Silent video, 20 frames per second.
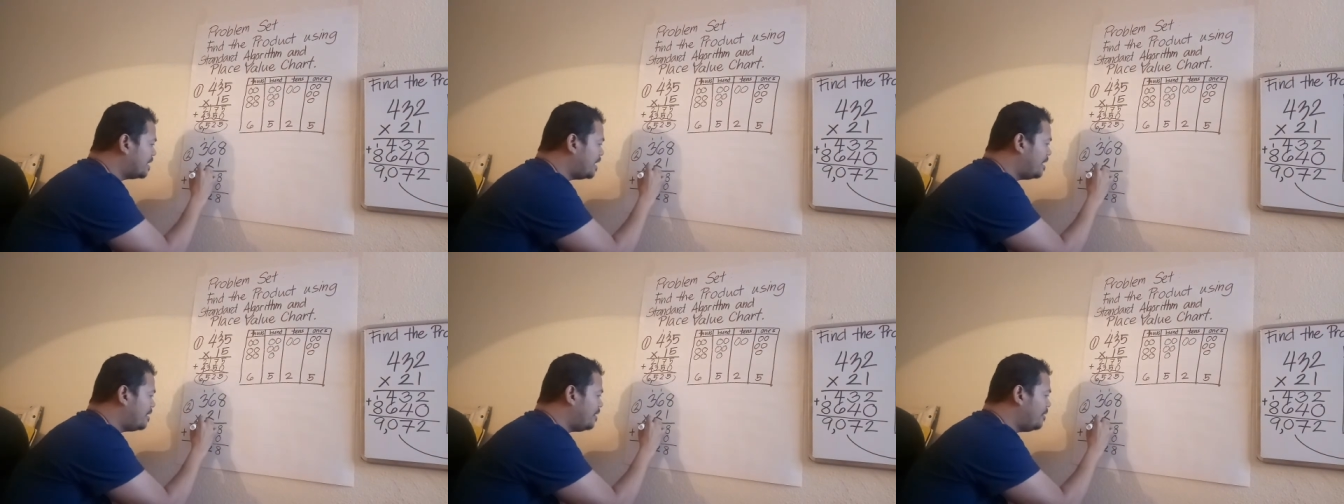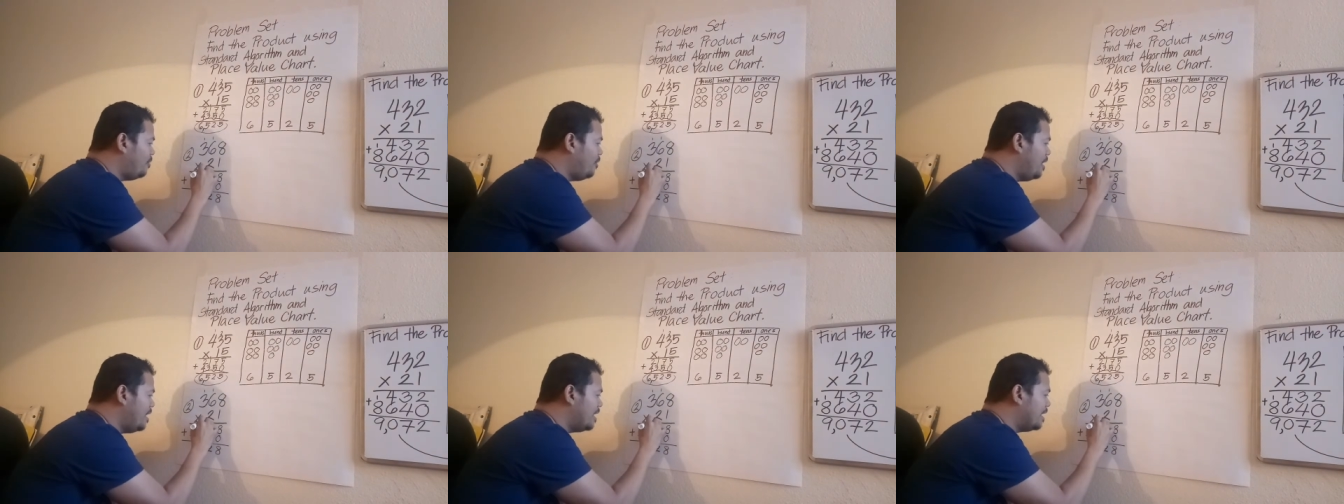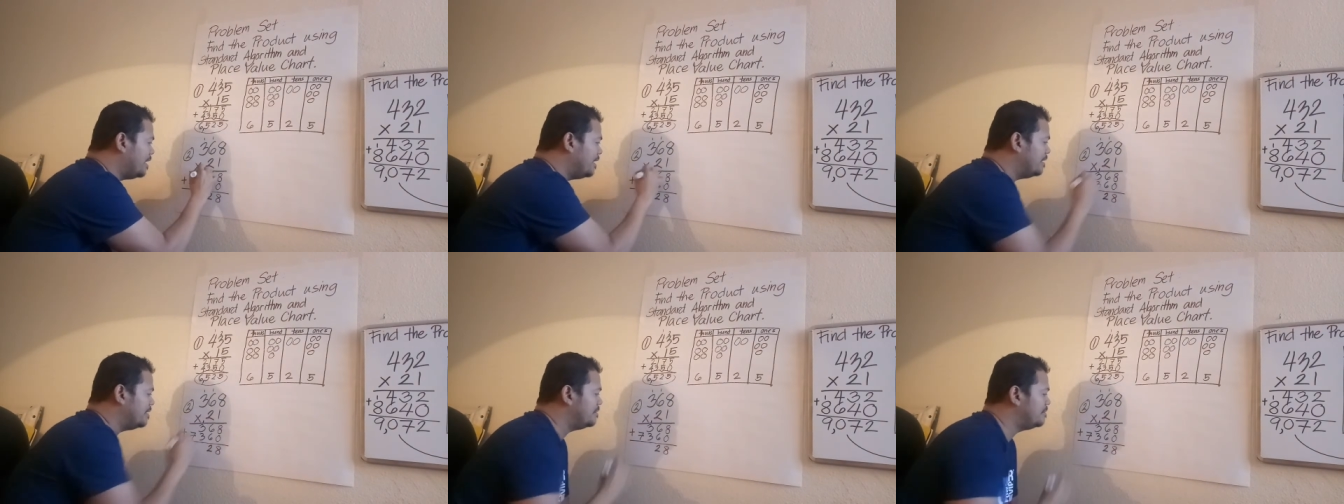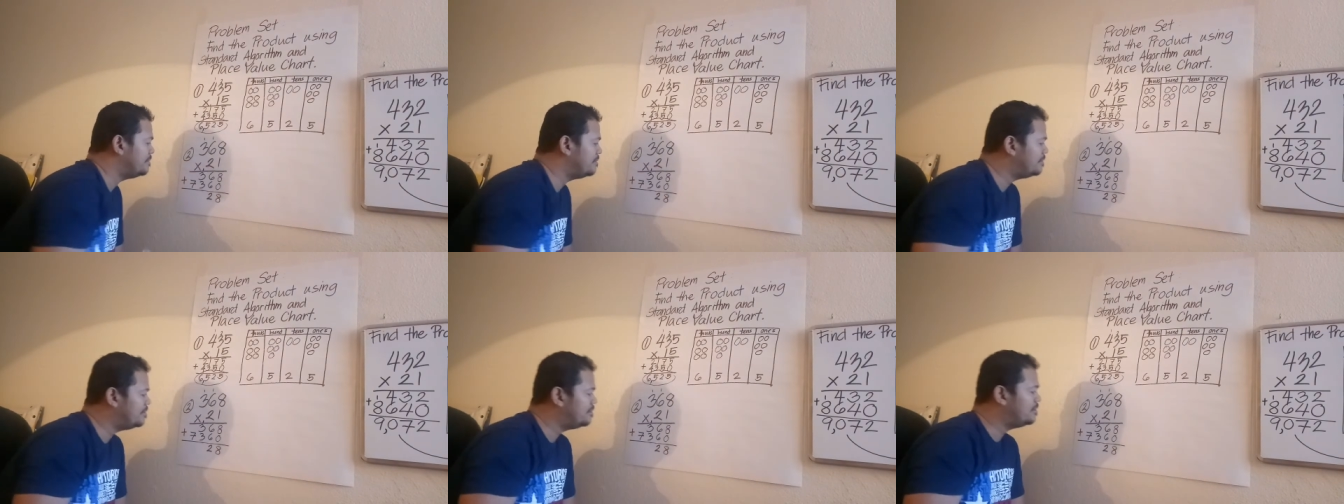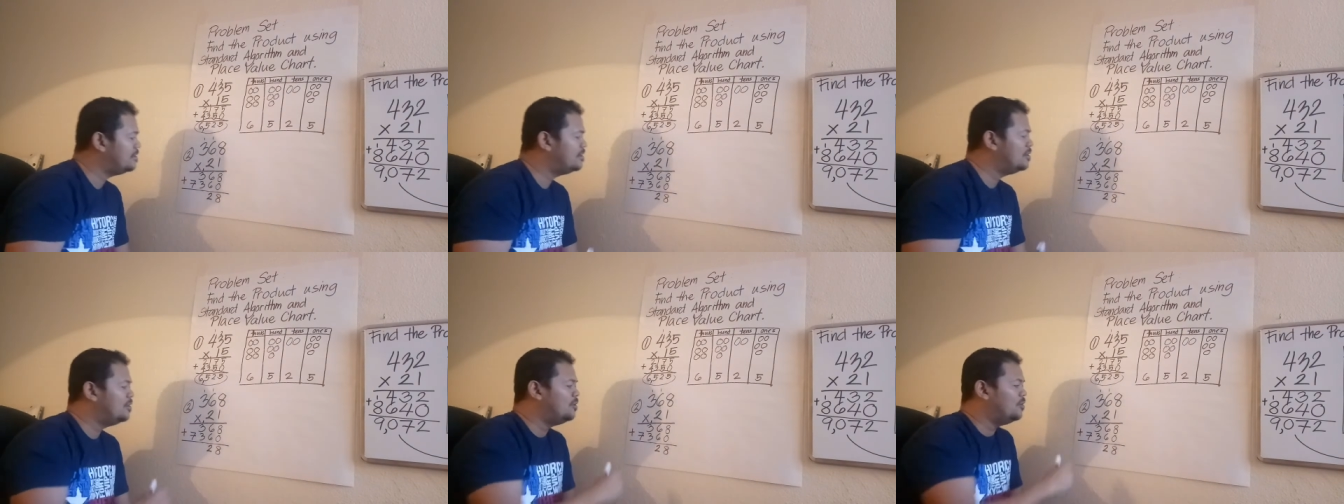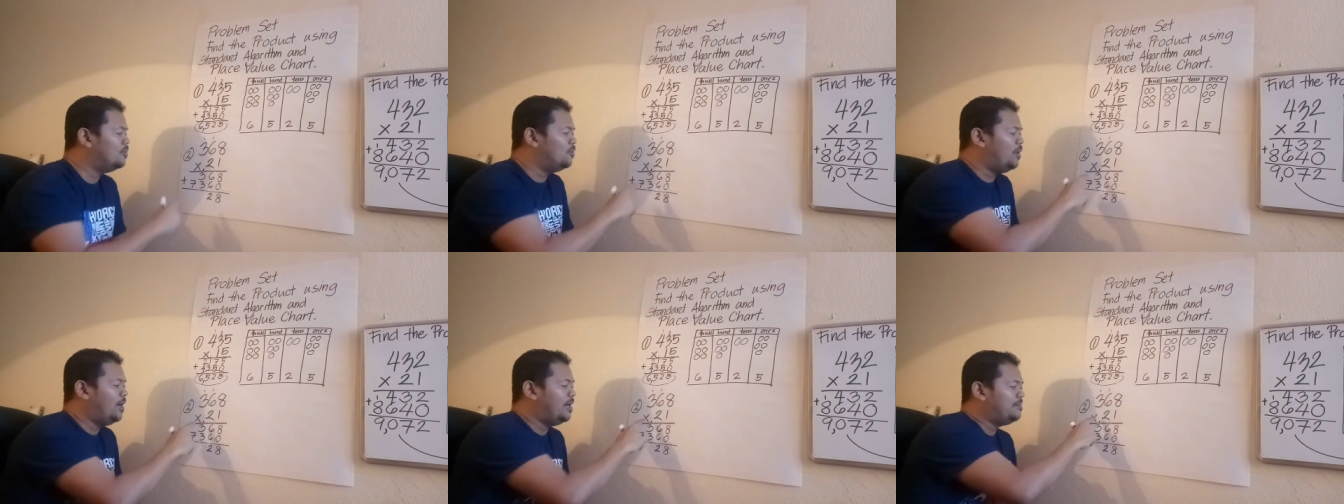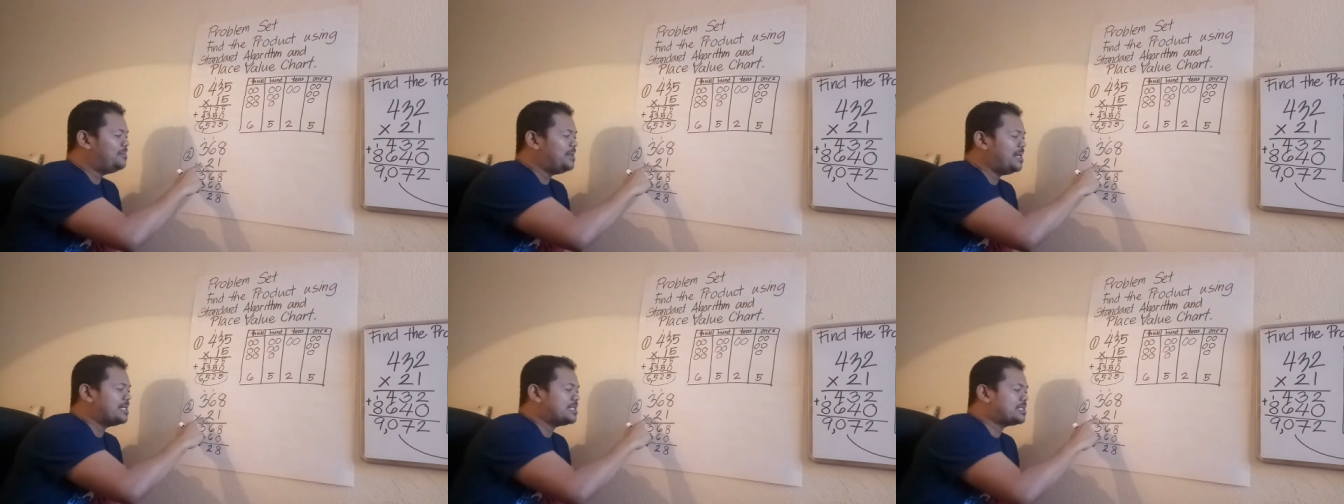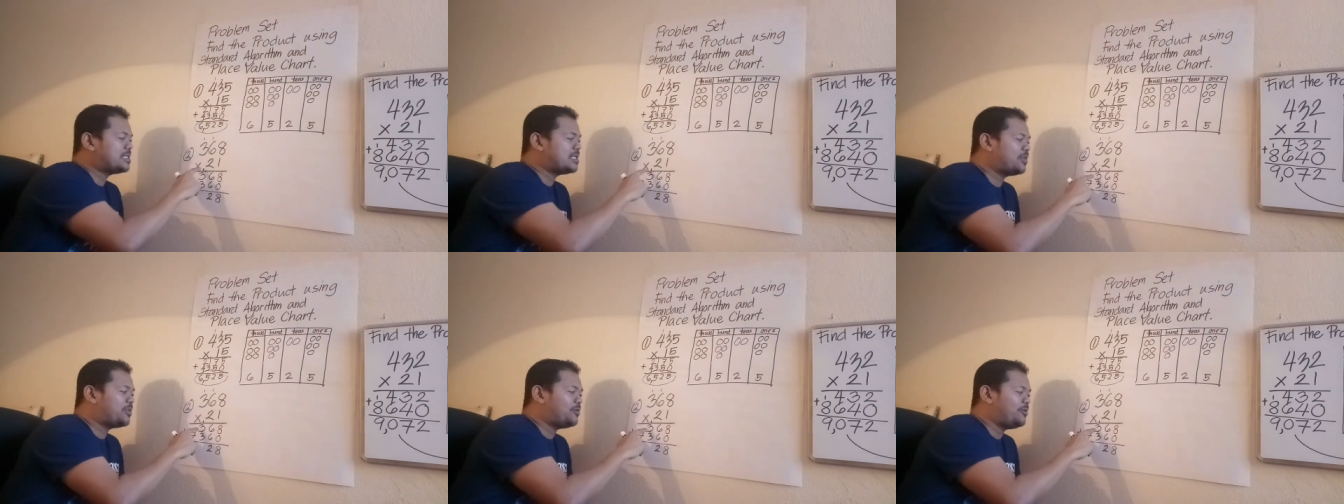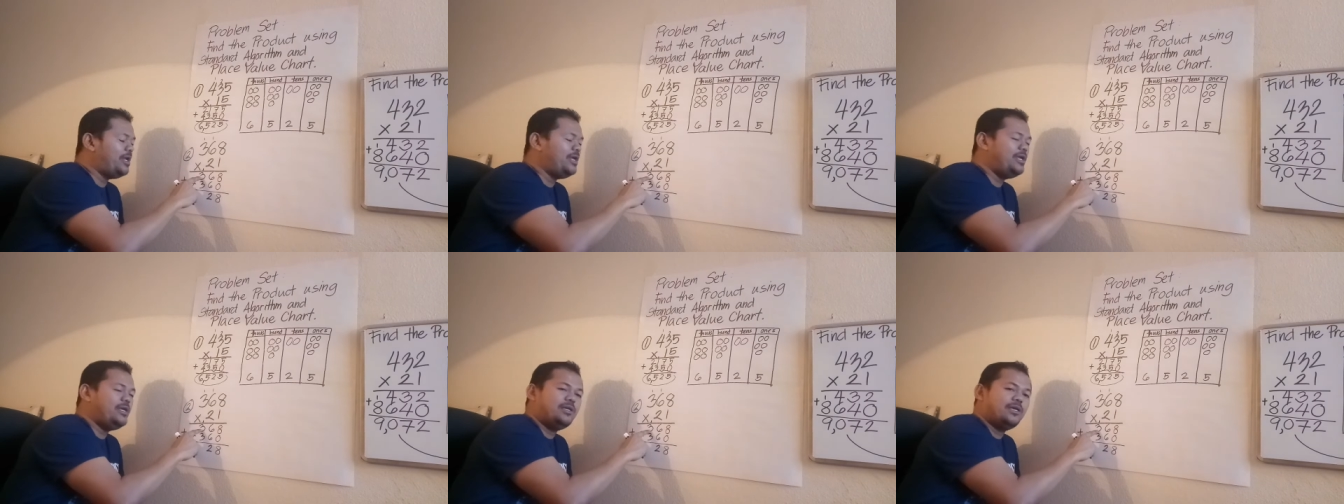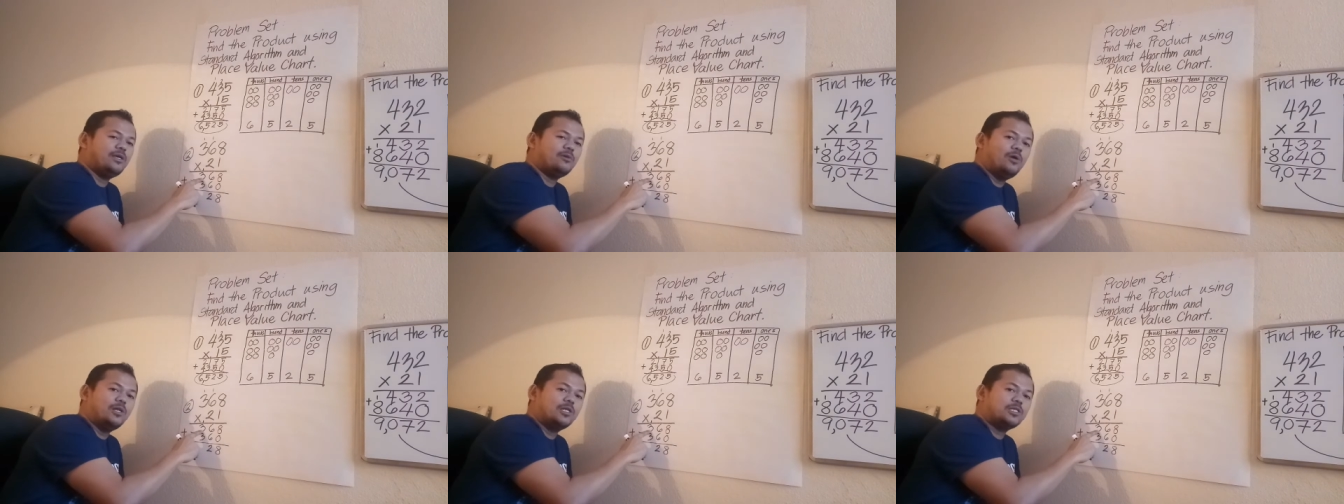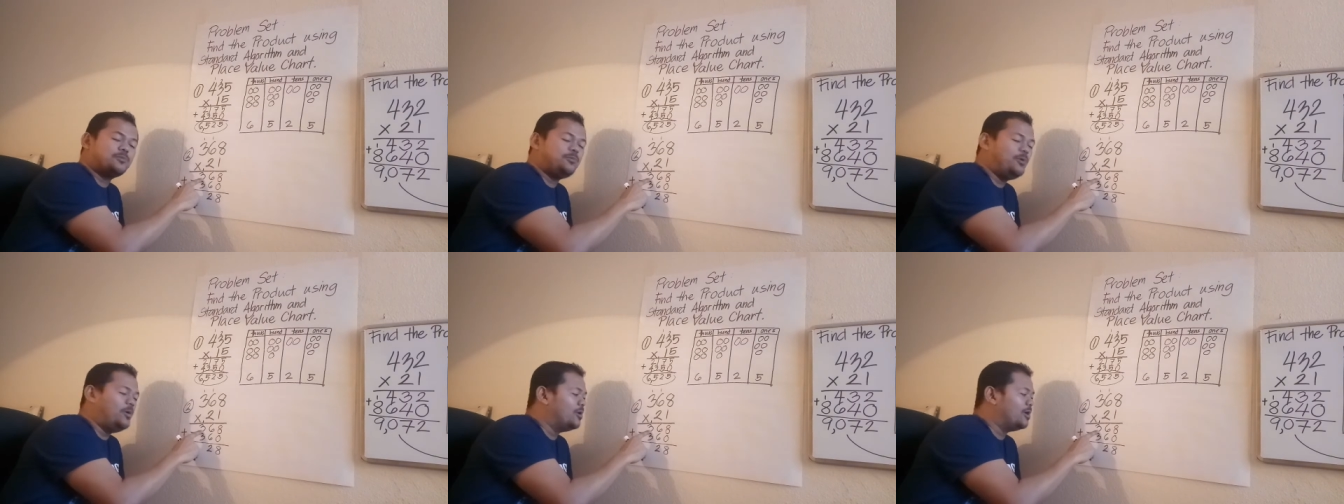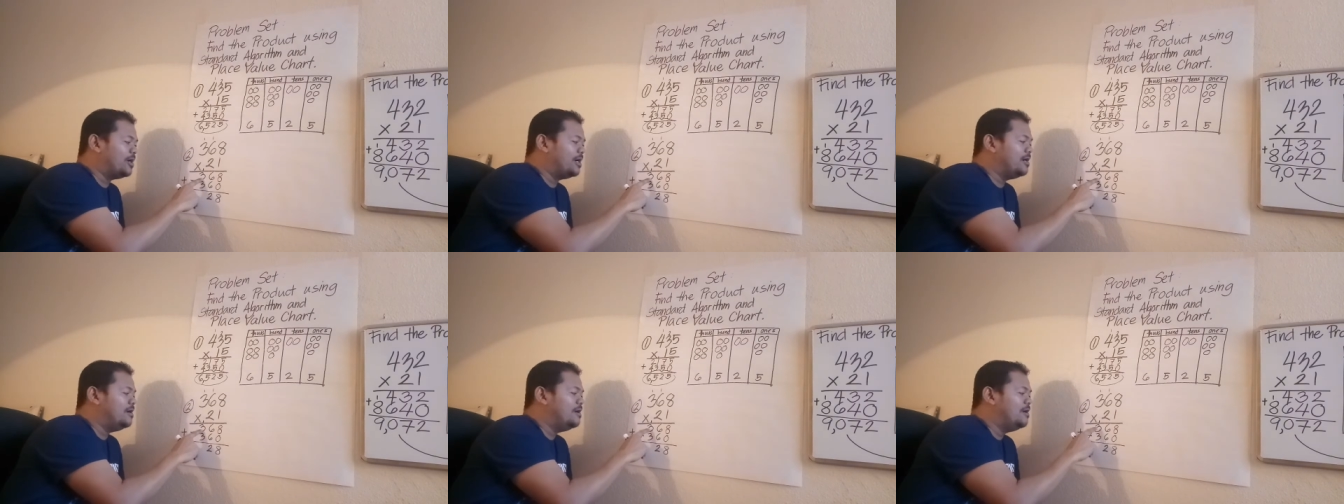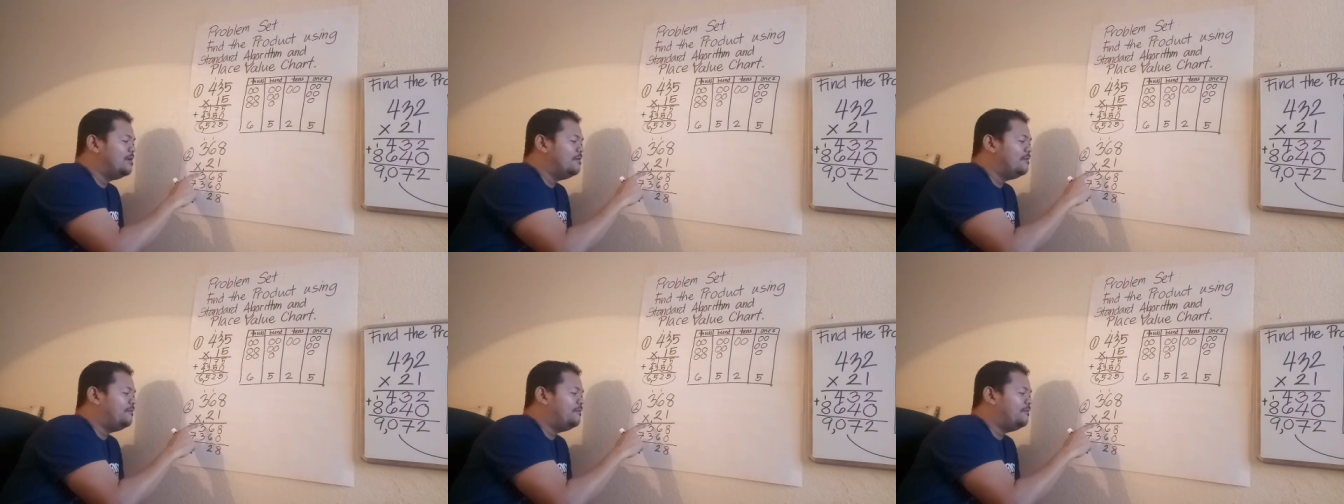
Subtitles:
Carry 1. 1 plus 3 equals 4.